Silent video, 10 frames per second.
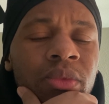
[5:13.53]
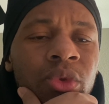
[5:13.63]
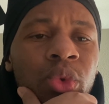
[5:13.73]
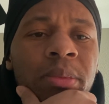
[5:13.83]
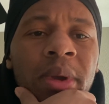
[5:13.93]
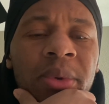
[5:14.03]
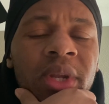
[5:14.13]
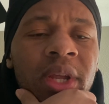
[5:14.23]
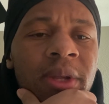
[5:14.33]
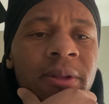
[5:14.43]
Remember
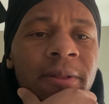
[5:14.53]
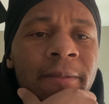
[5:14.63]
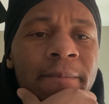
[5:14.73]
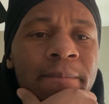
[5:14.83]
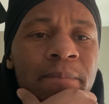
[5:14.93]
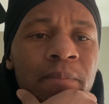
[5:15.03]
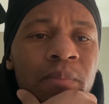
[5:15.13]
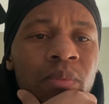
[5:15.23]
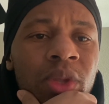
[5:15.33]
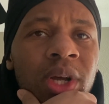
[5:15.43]
that.
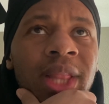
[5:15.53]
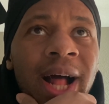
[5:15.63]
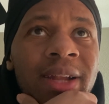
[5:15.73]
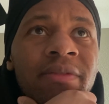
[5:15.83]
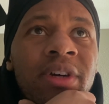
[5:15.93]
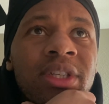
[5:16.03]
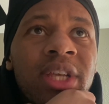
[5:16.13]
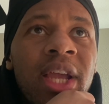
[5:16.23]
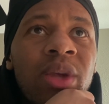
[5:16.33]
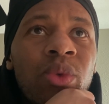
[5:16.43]
A lot of us
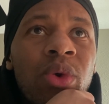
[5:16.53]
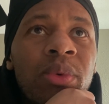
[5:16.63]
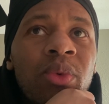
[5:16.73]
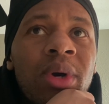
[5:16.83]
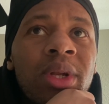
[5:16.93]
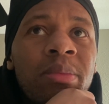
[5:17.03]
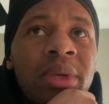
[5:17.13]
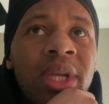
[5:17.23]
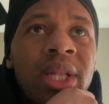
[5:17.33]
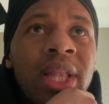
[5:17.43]
ain't where we want to
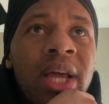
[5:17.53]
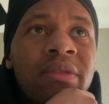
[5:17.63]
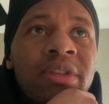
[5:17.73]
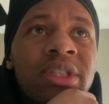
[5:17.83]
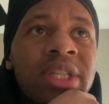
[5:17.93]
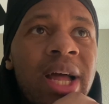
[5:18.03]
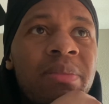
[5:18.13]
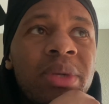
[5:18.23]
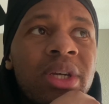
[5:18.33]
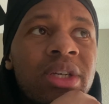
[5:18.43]
be in life. It's
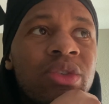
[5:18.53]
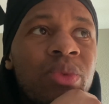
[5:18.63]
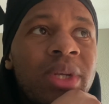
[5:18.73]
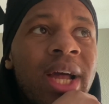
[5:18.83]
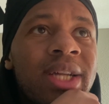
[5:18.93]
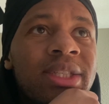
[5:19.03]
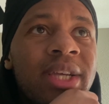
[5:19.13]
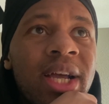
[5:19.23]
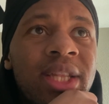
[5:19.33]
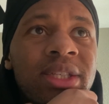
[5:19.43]
not because we not
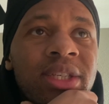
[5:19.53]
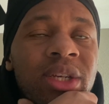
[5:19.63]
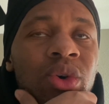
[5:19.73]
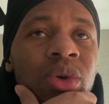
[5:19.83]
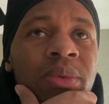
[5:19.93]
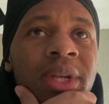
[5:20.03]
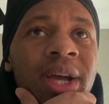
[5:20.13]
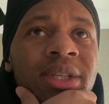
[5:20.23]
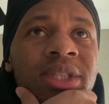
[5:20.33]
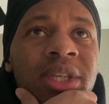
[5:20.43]
talented or we
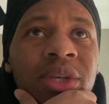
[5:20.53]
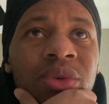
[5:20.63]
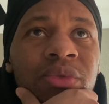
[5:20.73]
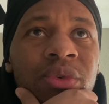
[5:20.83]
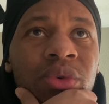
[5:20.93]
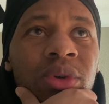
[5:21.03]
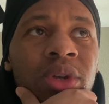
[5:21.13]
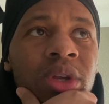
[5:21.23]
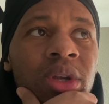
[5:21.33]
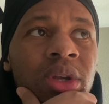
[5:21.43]
not skillful.
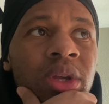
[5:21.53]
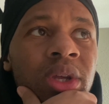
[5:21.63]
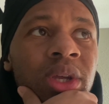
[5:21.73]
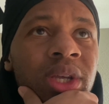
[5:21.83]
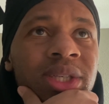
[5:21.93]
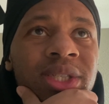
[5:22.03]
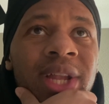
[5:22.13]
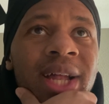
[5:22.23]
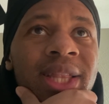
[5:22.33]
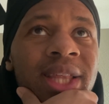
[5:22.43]
It's
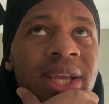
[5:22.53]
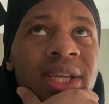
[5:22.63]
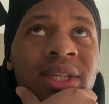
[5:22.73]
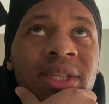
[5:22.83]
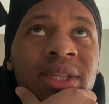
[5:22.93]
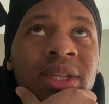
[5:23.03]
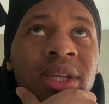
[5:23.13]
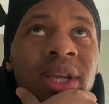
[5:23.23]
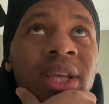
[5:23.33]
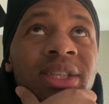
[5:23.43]
not that.
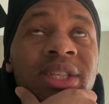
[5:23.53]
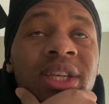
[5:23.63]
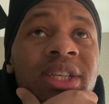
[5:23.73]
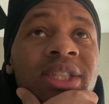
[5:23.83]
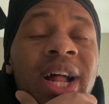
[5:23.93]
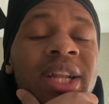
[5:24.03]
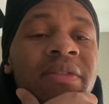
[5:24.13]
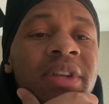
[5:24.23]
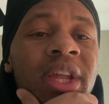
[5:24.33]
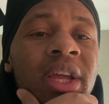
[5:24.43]
It's not
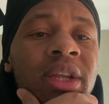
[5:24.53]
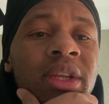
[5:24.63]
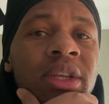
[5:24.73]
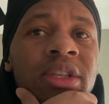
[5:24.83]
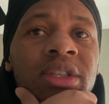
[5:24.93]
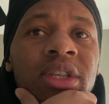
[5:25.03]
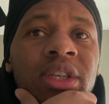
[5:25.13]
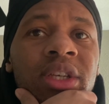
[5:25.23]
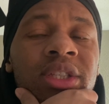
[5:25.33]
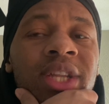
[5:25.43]
even that.
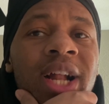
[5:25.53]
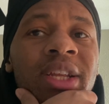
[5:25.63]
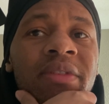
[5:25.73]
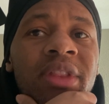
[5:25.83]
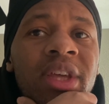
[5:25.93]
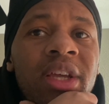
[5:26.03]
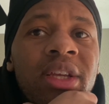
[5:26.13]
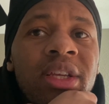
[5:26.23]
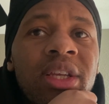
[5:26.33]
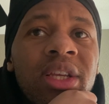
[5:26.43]
It's not even
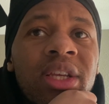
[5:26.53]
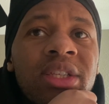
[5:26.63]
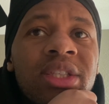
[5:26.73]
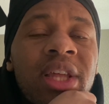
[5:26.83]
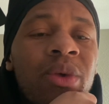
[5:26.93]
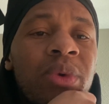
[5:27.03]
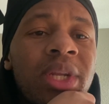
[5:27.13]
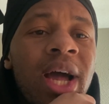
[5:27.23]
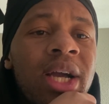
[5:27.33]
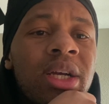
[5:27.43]
that. It's that we
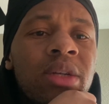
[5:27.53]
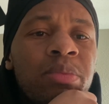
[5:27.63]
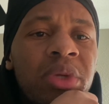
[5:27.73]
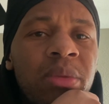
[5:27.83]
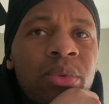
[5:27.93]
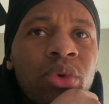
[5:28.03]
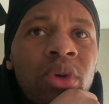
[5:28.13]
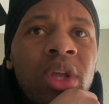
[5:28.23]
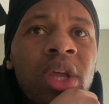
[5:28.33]
not good people.